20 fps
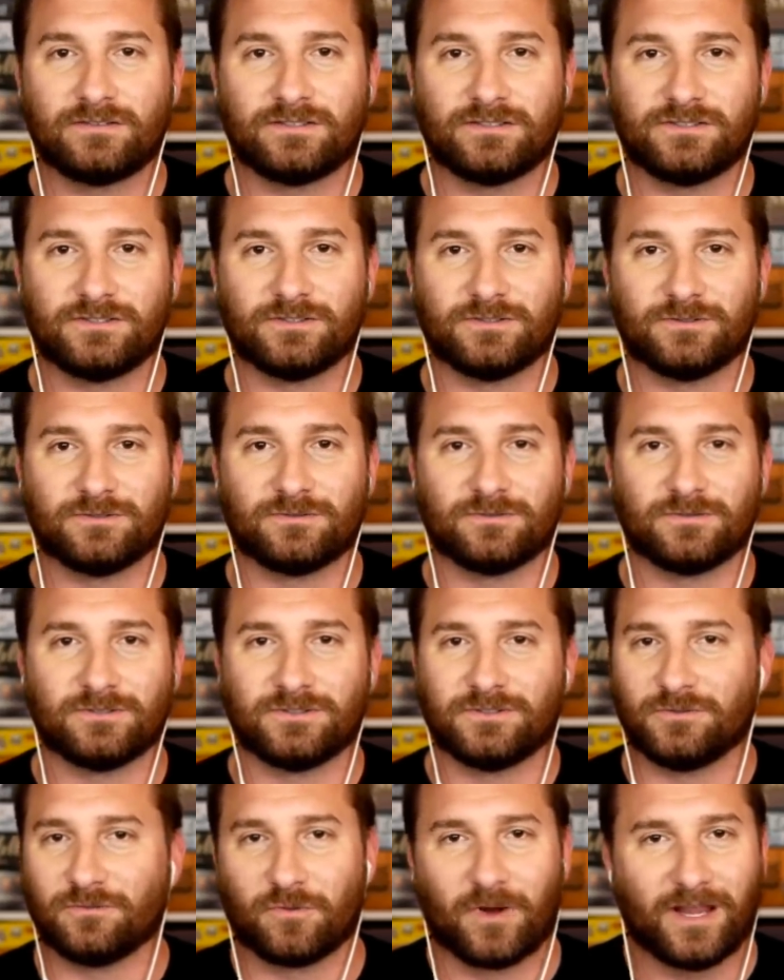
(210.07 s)
Did you
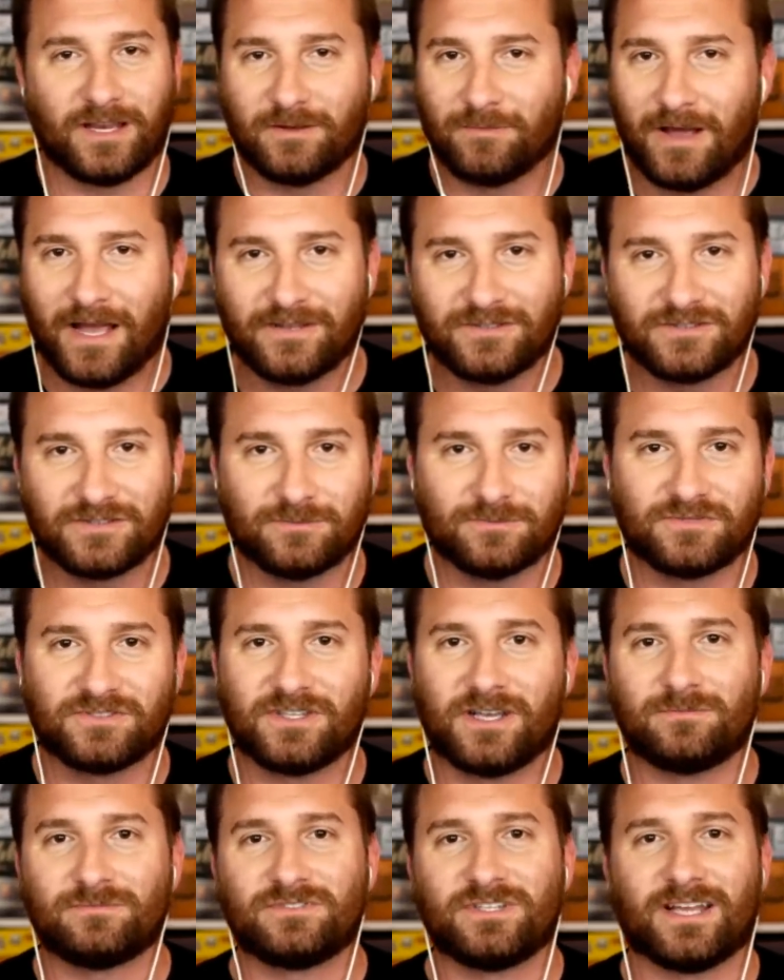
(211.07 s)
did you randomize some
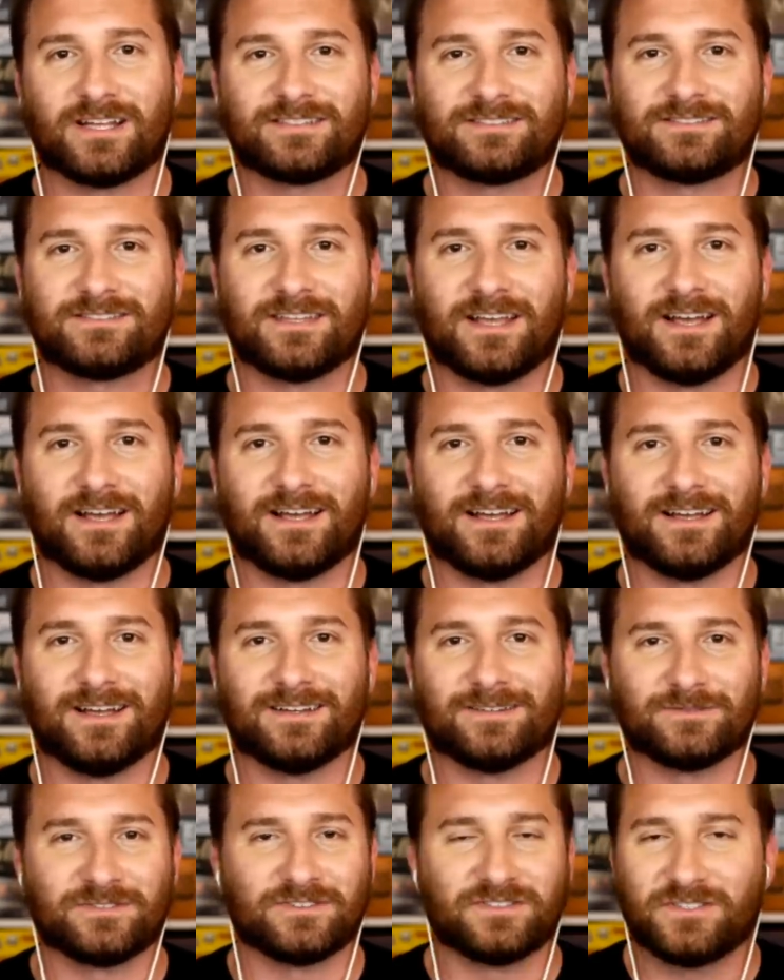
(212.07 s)
subjects?
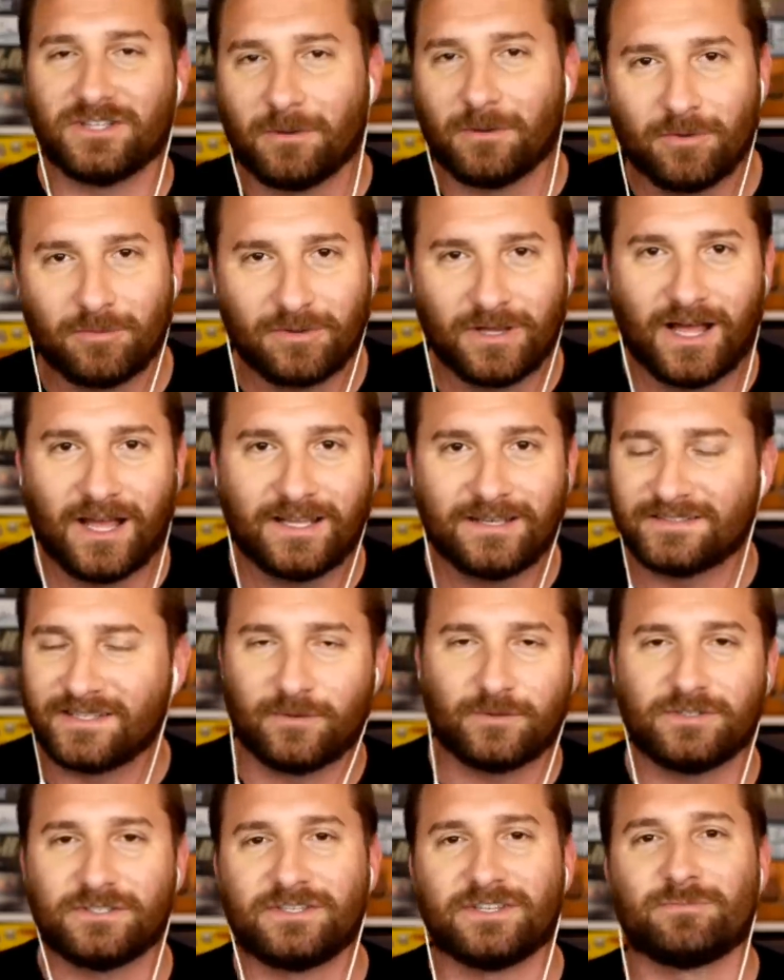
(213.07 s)
Uh, it was a double blind. Is
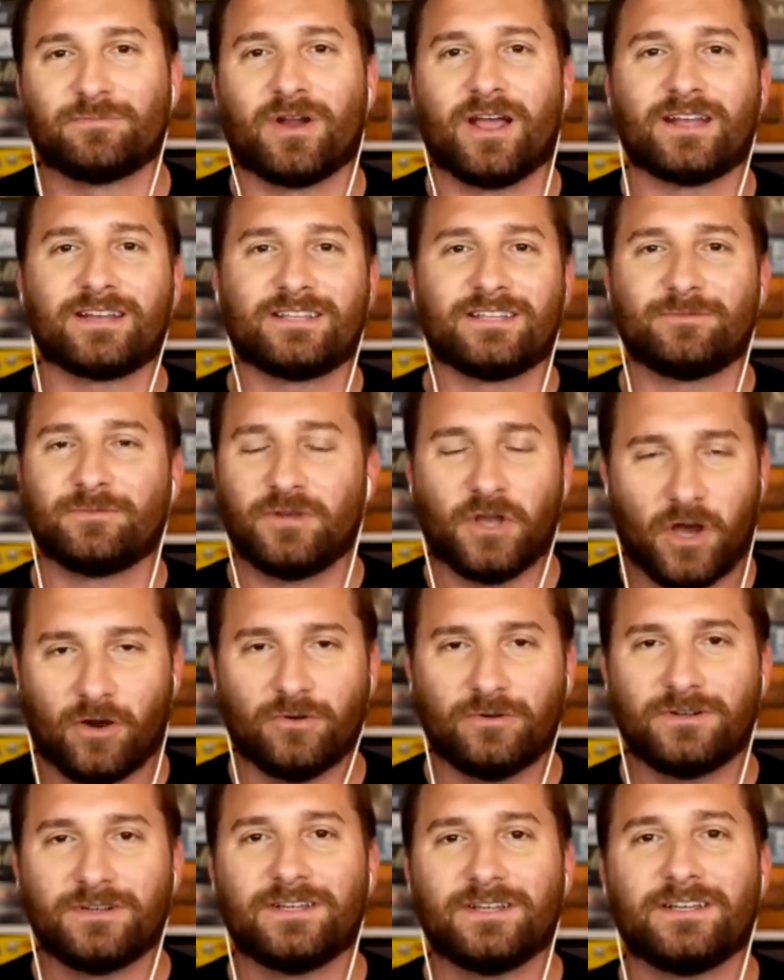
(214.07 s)
that what you did, Brian Kilmeade?
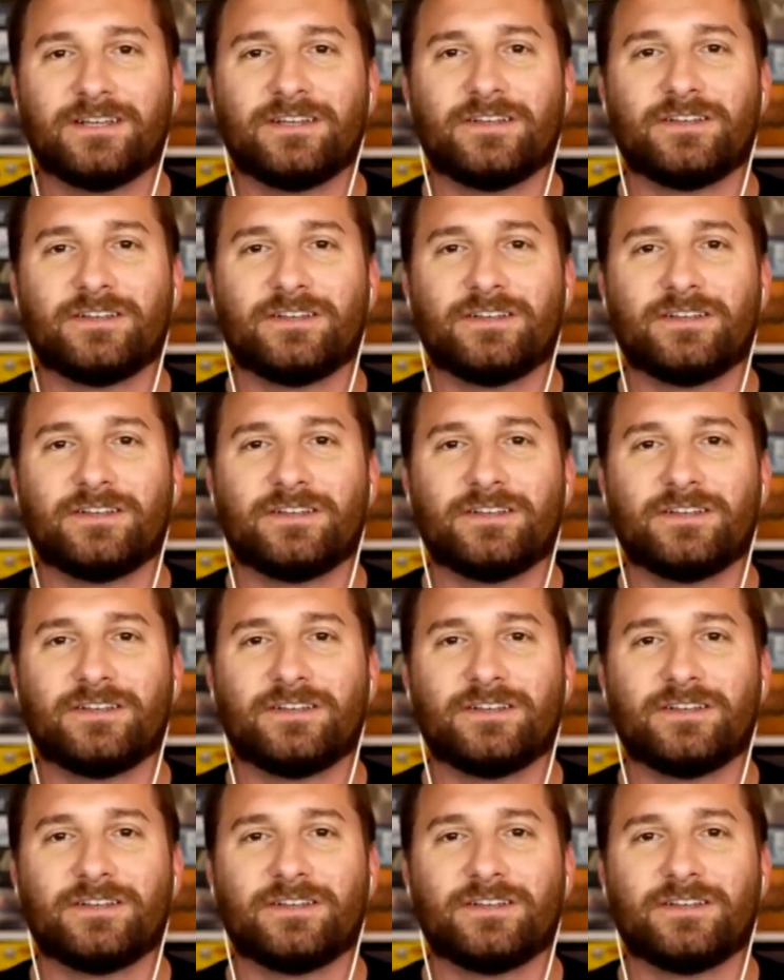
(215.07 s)
No